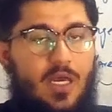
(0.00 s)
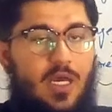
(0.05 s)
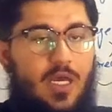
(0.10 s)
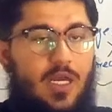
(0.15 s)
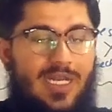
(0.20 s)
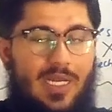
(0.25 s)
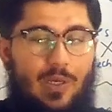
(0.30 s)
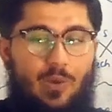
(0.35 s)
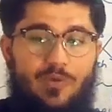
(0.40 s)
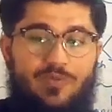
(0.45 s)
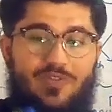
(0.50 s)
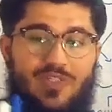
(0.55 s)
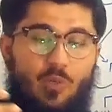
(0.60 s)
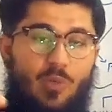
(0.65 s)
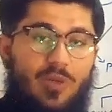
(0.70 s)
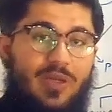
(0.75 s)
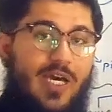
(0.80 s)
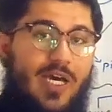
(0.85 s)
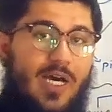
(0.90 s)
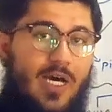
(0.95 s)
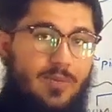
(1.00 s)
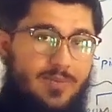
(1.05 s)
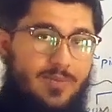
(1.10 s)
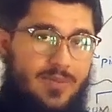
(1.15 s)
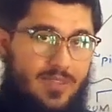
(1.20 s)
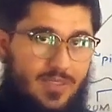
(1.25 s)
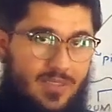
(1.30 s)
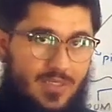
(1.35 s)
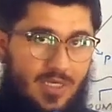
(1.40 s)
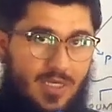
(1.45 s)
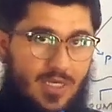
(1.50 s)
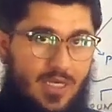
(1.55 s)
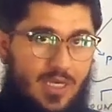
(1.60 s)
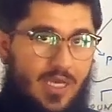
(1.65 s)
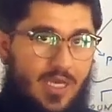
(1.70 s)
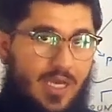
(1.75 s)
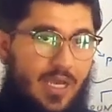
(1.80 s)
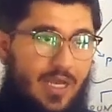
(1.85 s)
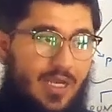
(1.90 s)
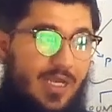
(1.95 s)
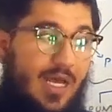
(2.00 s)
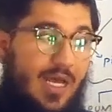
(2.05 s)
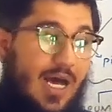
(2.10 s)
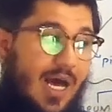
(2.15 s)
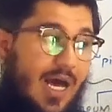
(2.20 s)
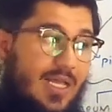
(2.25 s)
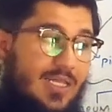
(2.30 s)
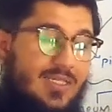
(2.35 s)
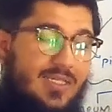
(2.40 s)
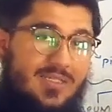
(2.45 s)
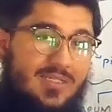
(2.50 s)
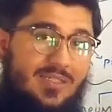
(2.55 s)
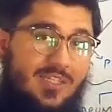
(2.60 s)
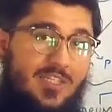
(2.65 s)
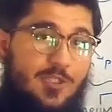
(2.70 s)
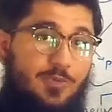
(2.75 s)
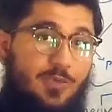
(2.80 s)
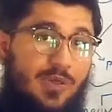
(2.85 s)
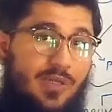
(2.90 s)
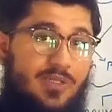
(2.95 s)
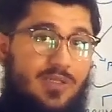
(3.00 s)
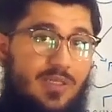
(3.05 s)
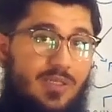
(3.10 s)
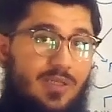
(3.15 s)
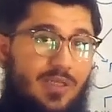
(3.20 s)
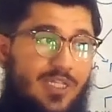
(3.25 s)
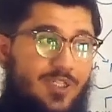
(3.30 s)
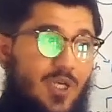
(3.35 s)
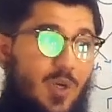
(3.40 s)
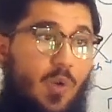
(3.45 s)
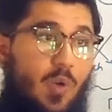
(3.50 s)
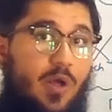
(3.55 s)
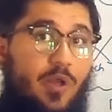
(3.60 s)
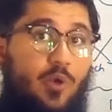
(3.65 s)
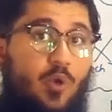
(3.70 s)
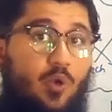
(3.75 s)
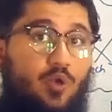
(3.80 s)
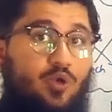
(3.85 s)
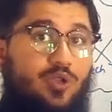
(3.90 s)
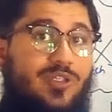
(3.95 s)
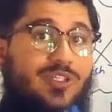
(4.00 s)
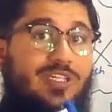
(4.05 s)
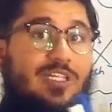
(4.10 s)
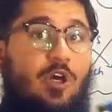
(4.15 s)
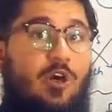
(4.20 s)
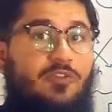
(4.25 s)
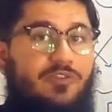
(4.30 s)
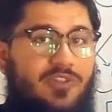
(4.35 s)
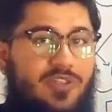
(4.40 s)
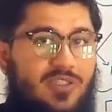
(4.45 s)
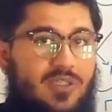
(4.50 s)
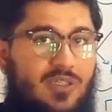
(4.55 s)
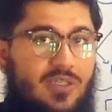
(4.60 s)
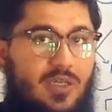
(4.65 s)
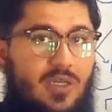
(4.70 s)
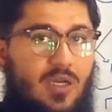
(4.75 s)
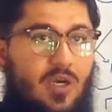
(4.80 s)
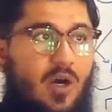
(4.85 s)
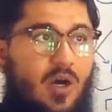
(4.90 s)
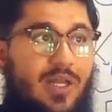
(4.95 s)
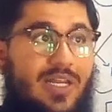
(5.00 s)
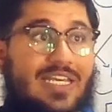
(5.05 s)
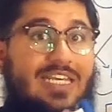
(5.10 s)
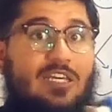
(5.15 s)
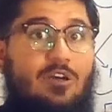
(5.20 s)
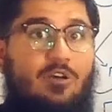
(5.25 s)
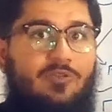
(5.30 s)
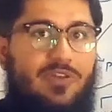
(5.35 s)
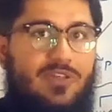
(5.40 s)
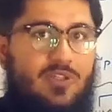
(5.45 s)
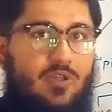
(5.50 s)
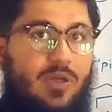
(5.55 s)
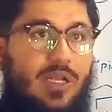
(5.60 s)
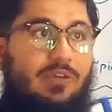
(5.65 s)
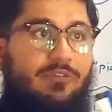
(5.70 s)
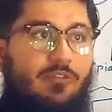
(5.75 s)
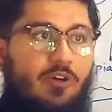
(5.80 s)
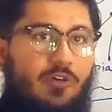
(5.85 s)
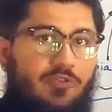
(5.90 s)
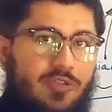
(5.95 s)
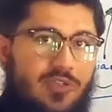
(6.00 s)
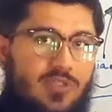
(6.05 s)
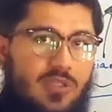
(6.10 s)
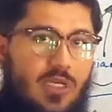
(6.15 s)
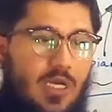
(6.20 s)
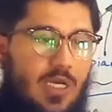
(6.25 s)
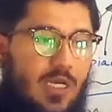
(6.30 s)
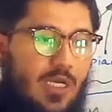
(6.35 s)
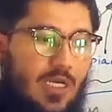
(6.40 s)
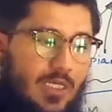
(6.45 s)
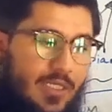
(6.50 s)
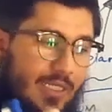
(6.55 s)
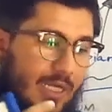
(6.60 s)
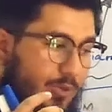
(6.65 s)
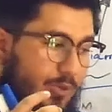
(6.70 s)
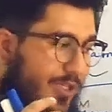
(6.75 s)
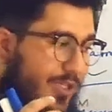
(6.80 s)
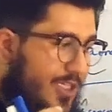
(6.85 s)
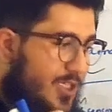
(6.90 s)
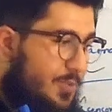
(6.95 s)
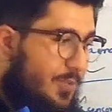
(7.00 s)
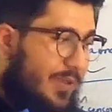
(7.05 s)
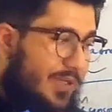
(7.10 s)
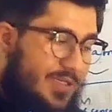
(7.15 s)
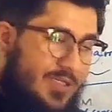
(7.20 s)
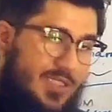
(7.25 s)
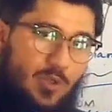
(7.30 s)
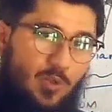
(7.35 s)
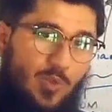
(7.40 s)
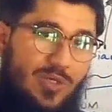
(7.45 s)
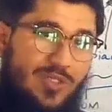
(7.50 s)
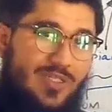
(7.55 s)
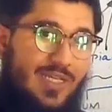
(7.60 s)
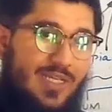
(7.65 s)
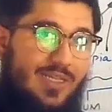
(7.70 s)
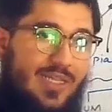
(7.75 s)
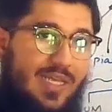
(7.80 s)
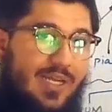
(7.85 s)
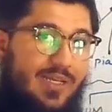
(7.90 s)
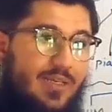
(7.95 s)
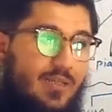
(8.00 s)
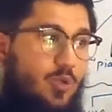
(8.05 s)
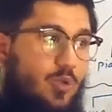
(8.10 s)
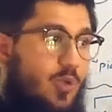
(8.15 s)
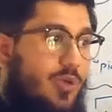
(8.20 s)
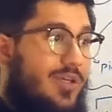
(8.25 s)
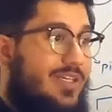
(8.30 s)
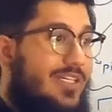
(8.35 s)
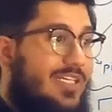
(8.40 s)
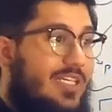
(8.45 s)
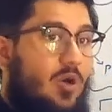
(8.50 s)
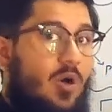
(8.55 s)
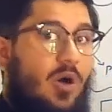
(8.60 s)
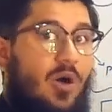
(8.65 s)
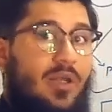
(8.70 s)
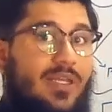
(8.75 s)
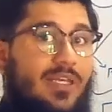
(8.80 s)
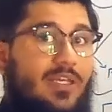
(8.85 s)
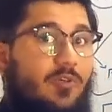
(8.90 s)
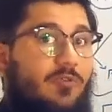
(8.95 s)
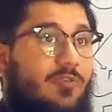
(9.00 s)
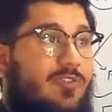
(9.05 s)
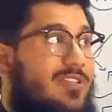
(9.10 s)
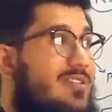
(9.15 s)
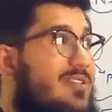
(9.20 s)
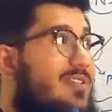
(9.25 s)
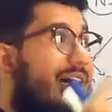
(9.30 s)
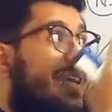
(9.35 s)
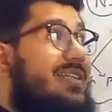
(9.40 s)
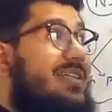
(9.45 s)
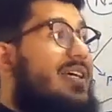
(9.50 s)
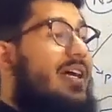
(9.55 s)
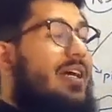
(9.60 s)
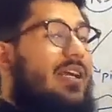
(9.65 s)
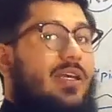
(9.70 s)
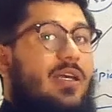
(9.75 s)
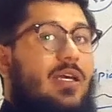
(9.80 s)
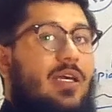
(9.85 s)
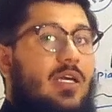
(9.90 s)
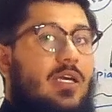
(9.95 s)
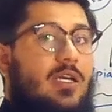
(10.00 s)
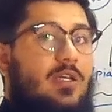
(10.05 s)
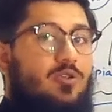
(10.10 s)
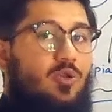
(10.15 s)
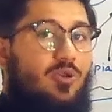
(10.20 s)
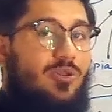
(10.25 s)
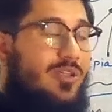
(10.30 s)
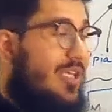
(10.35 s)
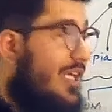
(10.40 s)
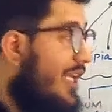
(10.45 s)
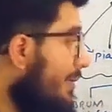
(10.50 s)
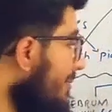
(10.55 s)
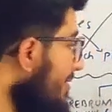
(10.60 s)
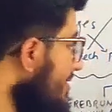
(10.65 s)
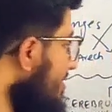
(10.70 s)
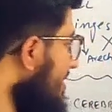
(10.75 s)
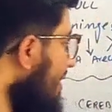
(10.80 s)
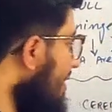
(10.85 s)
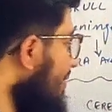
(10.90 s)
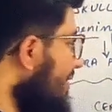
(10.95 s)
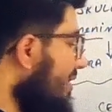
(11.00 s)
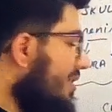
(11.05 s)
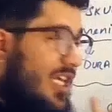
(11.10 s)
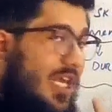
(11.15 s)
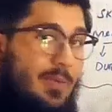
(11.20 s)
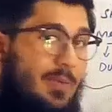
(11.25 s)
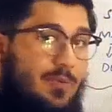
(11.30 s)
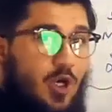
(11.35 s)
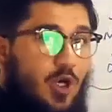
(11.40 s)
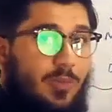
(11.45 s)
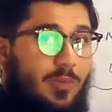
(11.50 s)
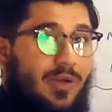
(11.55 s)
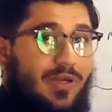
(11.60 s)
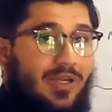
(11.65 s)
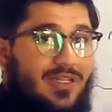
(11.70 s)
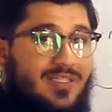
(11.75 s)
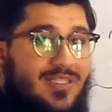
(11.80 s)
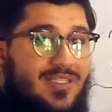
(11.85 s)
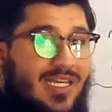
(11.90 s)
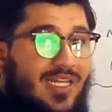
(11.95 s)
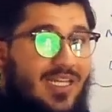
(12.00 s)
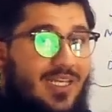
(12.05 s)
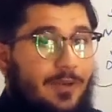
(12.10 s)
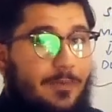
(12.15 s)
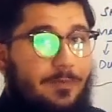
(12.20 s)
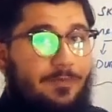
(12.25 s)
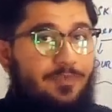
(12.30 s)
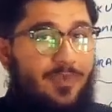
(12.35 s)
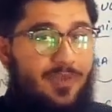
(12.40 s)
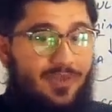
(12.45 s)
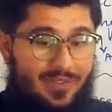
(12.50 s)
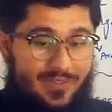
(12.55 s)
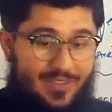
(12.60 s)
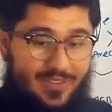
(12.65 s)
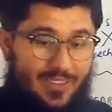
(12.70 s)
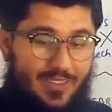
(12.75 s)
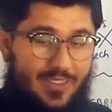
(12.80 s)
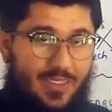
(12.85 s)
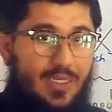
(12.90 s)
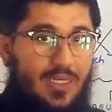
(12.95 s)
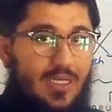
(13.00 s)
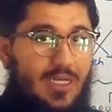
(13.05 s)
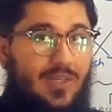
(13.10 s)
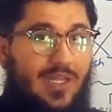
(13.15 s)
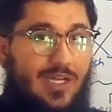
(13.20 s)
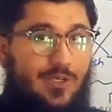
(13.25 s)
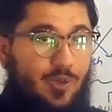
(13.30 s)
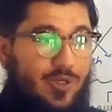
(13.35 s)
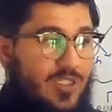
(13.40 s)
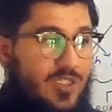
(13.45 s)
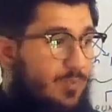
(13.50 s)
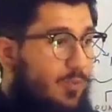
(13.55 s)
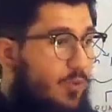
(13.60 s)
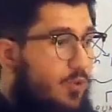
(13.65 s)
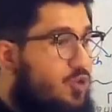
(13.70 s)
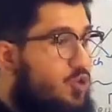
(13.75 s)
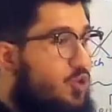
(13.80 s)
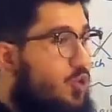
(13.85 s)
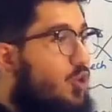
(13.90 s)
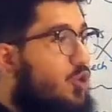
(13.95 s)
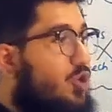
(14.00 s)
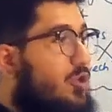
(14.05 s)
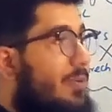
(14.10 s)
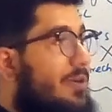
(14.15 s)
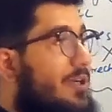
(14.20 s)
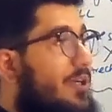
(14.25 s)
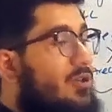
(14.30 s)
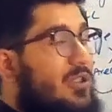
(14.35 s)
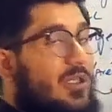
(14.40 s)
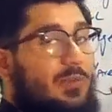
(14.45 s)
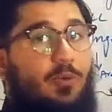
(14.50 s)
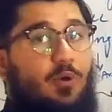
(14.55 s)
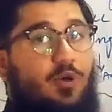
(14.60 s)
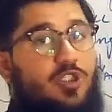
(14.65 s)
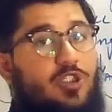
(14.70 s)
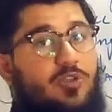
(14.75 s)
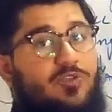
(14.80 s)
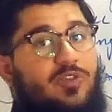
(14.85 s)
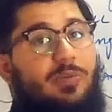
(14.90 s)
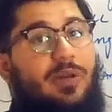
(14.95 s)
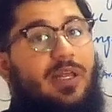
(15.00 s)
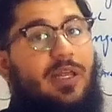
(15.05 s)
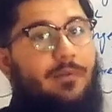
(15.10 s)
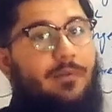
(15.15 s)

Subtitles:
Now, if someone comes and asks this person that I want to go to the D office or E office or F office, now this person will tell that your D or E office is that side. So the thalamus is having the same job. It is telling the signal that you are supposed to go to the particular portion of the brain.